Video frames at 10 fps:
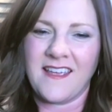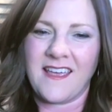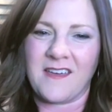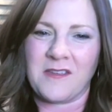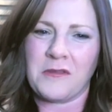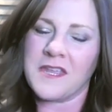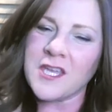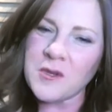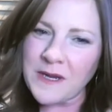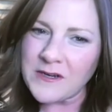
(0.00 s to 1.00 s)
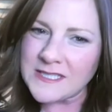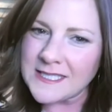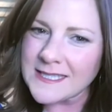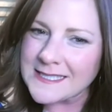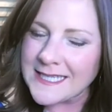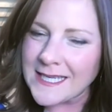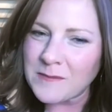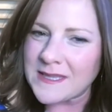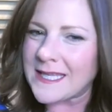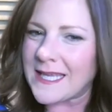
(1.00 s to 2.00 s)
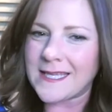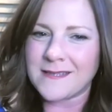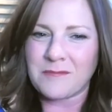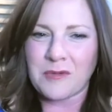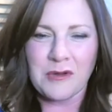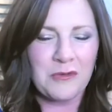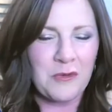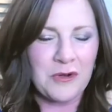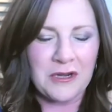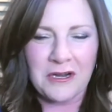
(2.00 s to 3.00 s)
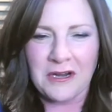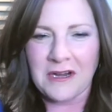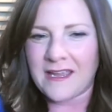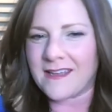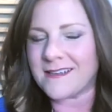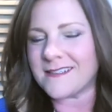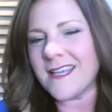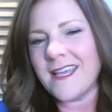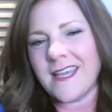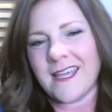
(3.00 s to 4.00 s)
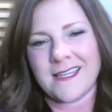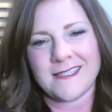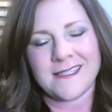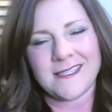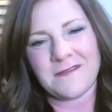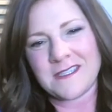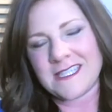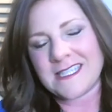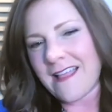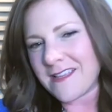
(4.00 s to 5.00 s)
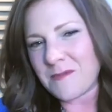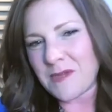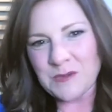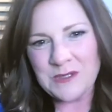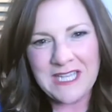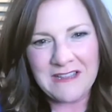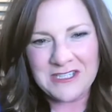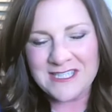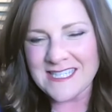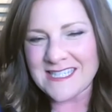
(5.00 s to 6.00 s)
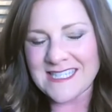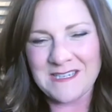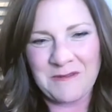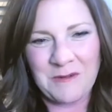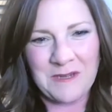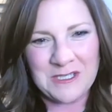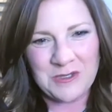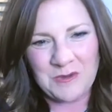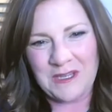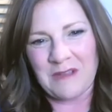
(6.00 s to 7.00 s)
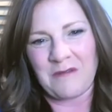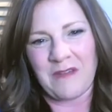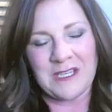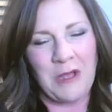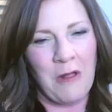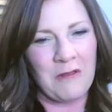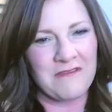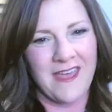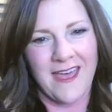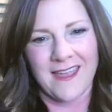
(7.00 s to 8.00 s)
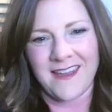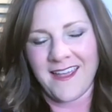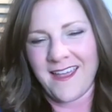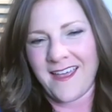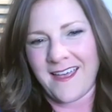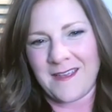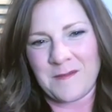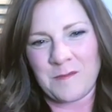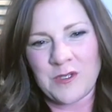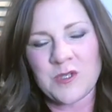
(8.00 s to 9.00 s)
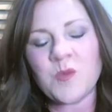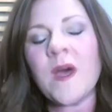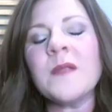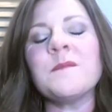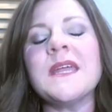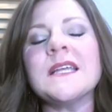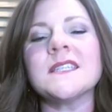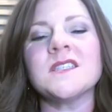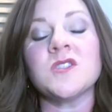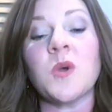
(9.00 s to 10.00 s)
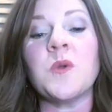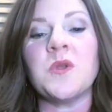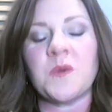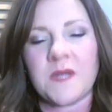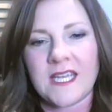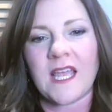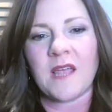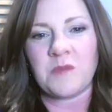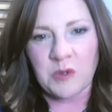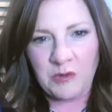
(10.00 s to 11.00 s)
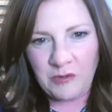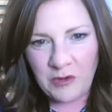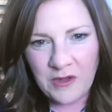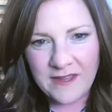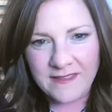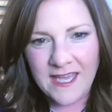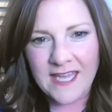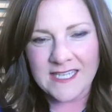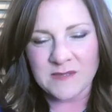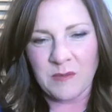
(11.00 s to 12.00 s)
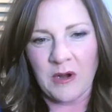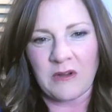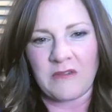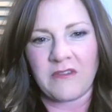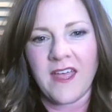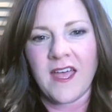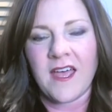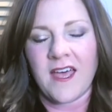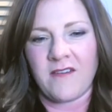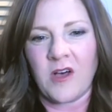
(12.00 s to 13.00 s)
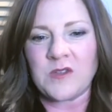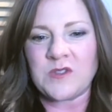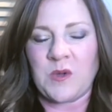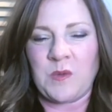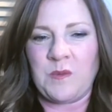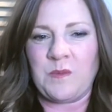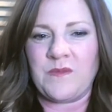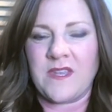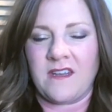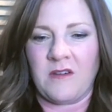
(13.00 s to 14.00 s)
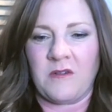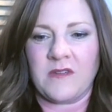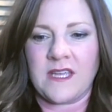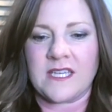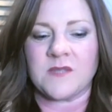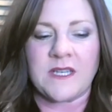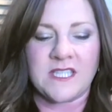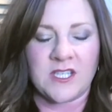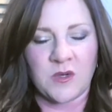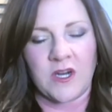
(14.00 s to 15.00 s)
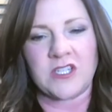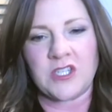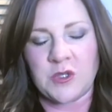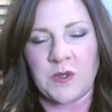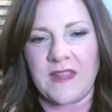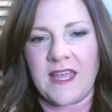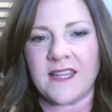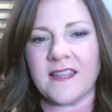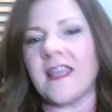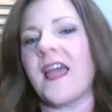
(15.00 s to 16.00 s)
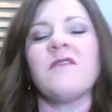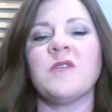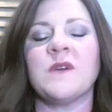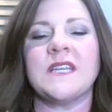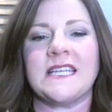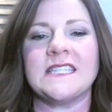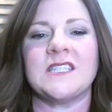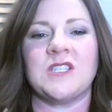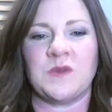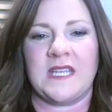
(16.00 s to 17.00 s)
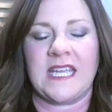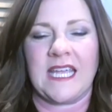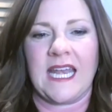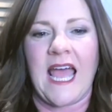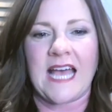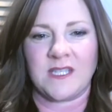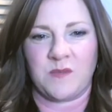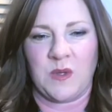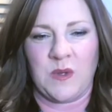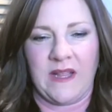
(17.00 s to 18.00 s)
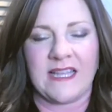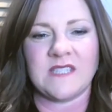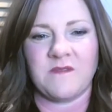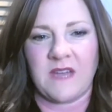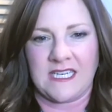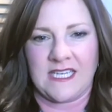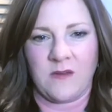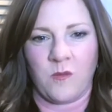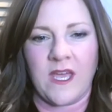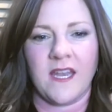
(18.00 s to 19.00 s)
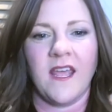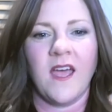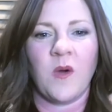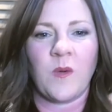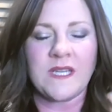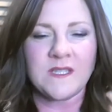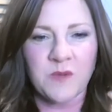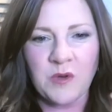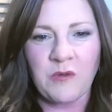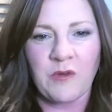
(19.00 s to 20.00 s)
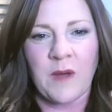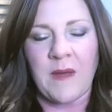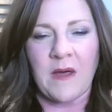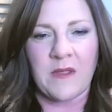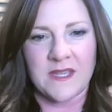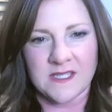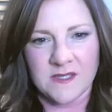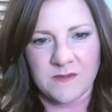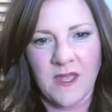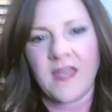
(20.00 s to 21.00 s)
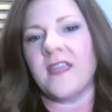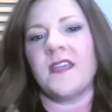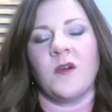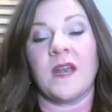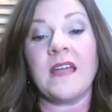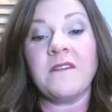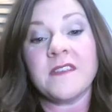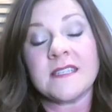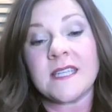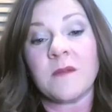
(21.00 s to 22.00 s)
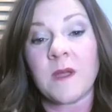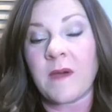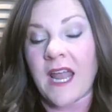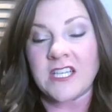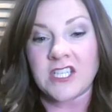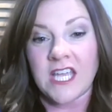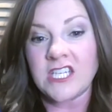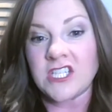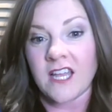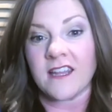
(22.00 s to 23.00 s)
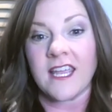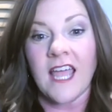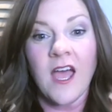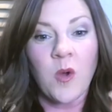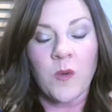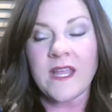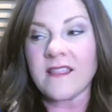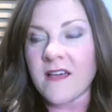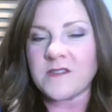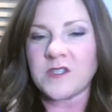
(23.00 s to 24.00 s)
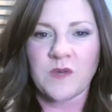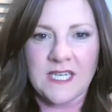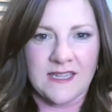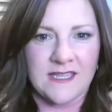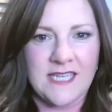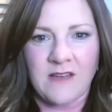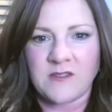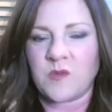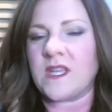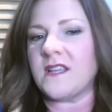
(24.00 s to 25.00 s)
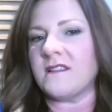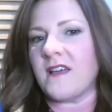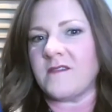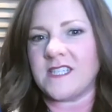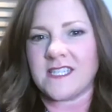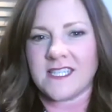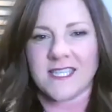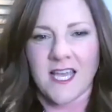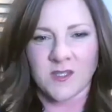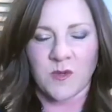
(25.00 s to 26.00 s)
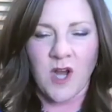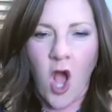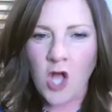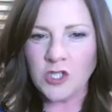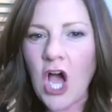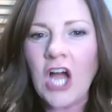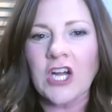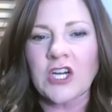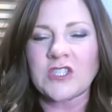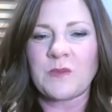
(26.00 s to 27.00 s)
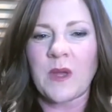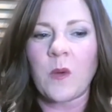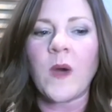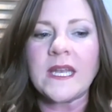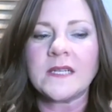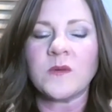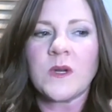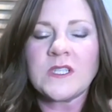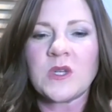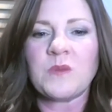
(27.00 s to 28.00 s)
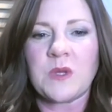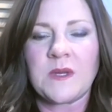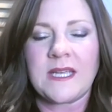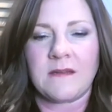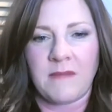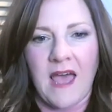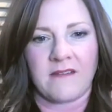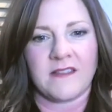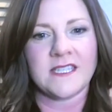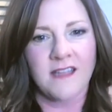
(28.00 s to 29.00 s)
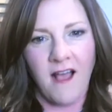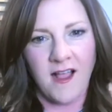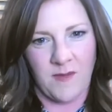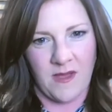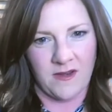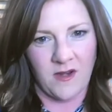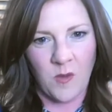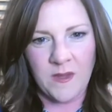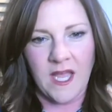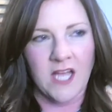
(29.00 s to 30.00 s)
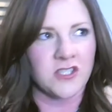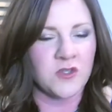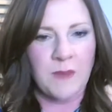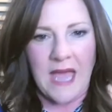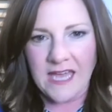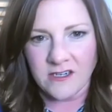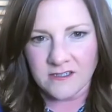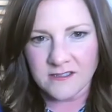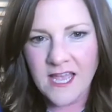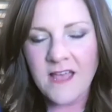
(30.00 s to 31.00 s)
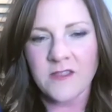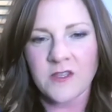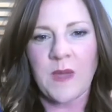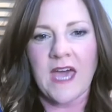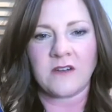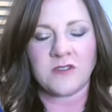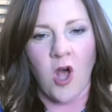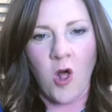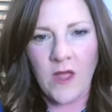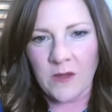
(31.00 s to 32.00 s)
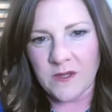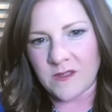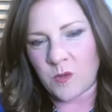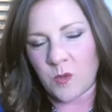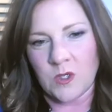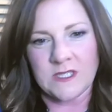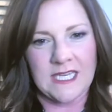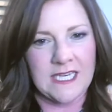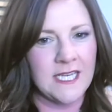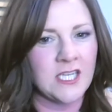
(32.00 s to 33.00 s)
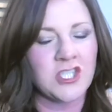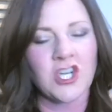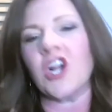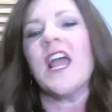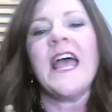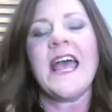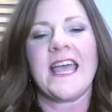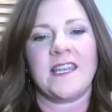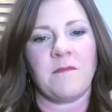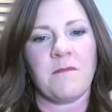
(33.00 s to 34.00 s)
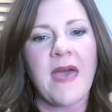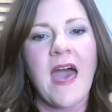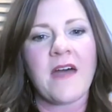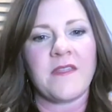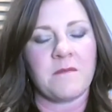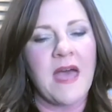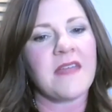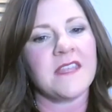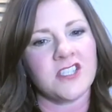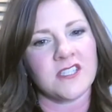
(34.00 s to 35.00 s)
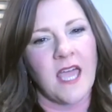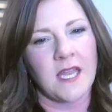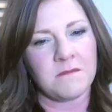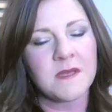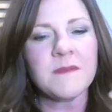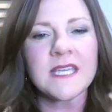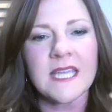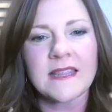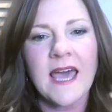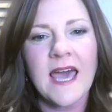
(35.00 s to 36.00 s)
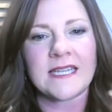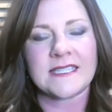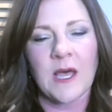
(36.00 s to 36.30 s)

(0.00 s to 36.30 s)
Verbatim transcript: how you think you're parenting the same but then birth order and and different intelligent multiple intelligences and different ways just really affect all of that um, which is what makes us so unique and beautiful and that is part of uh, also you know expressing to our children that everyone is unique and has beauty let's find it what what is beautiful about this you know and i feel the same way about education like we love to read in this house we love to discuss we are all talkers but what it, where's their beauty in math let's talk about it oh my gosh there's patterns there's patterns all out in the world in nature and in math and math is just kind of mimicking that and it's